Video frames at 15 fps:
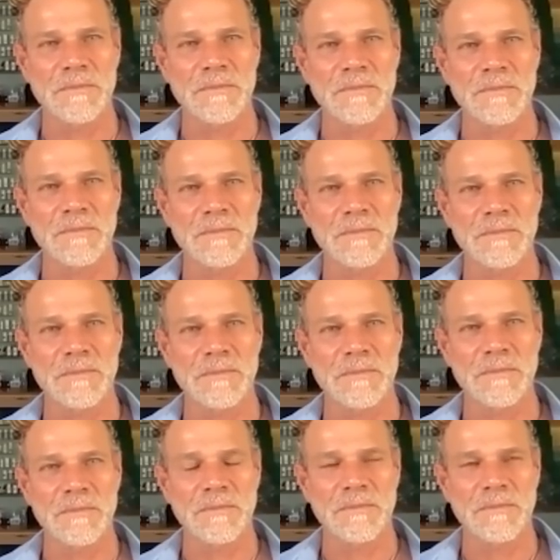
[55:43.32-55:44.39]

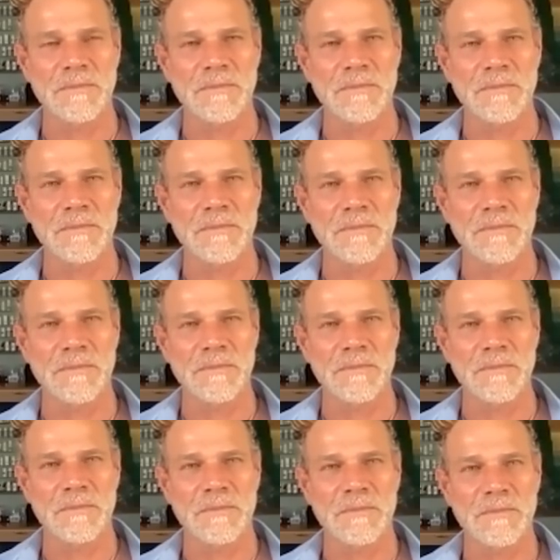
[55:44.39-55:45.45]

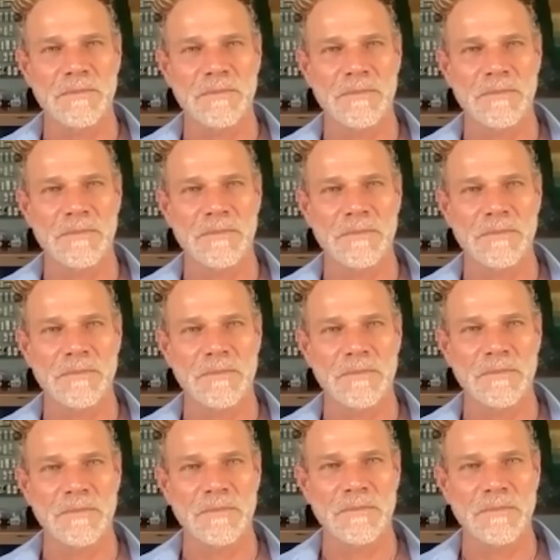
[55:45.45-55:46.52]

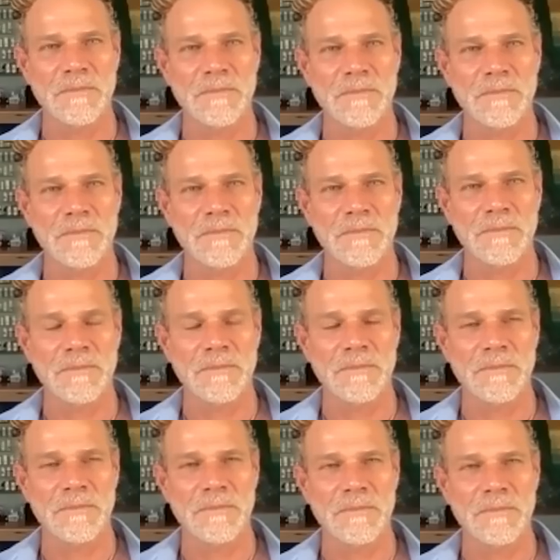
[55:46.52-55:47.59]

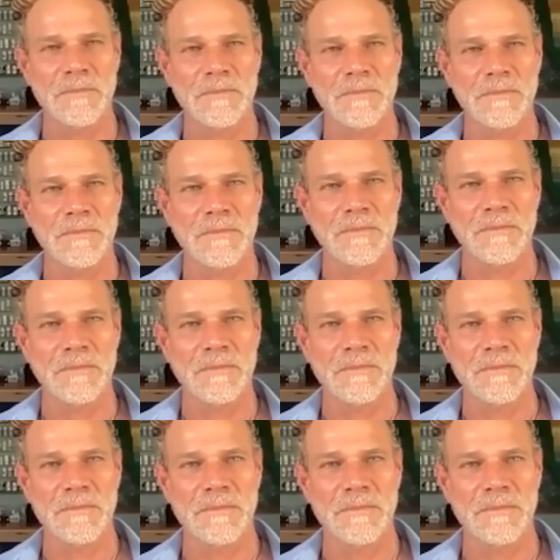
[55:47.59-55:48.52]
(silent)